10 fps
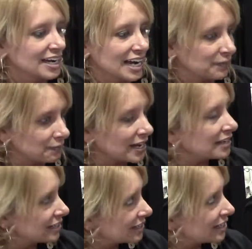and, and
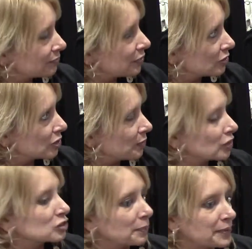put in the
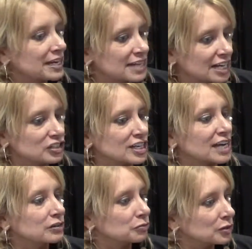books. Being an
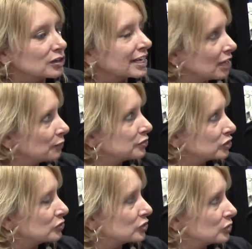educator really helps you
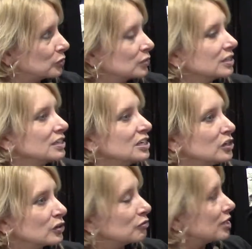to
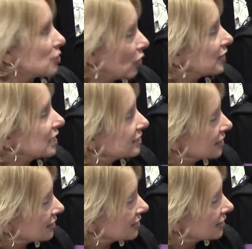you can read
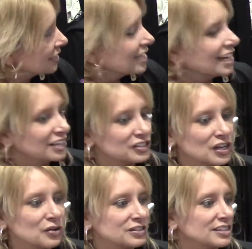audiences, mm-hmm. and
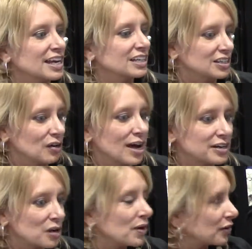so it's like you know I
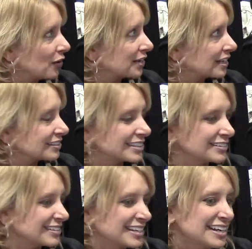know what audiences.
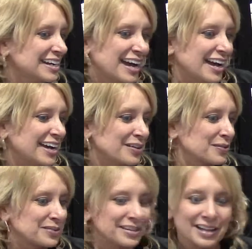I
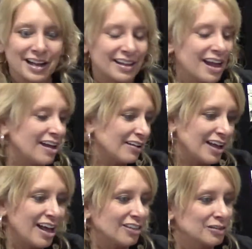don't
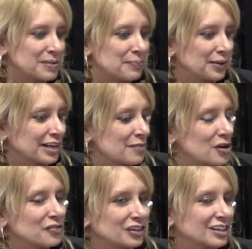holler people to come
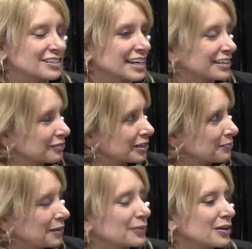over because I can read
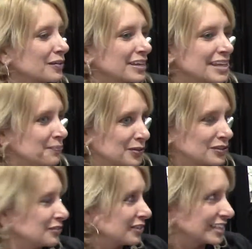people go to that
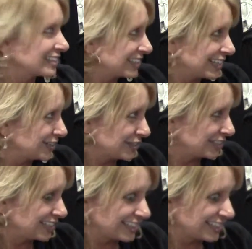person really isn't interested